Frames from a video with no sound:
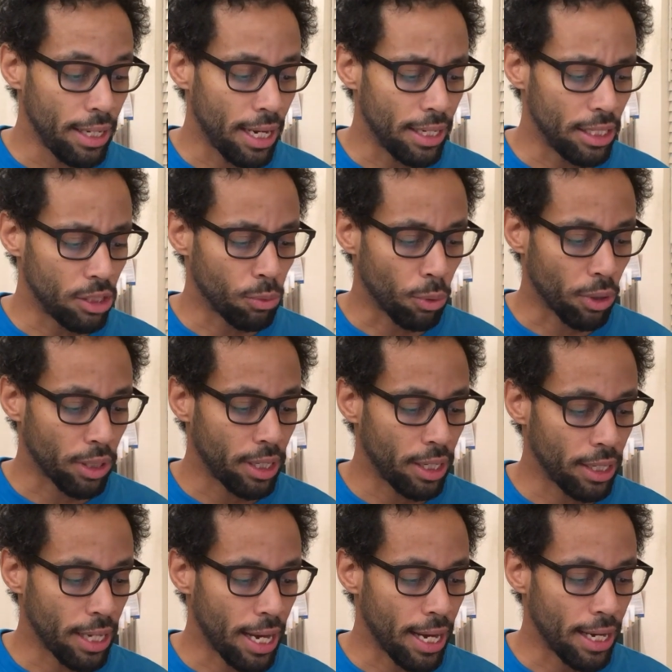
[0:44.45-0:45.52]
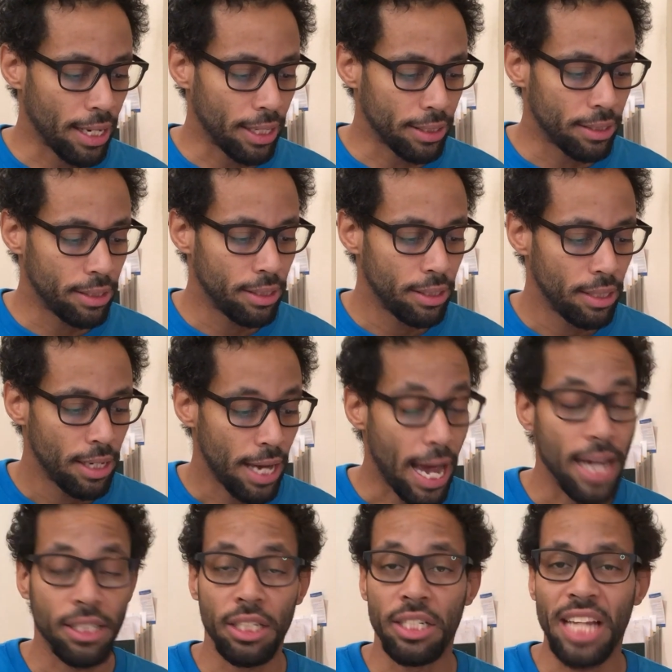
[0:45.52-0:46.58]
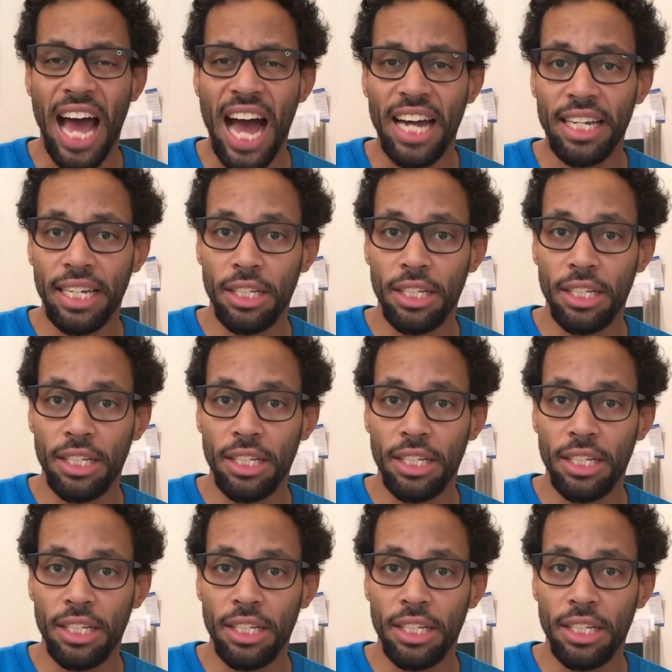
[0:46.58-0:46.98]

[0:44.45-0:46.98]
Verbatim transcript: and he's working as a NOC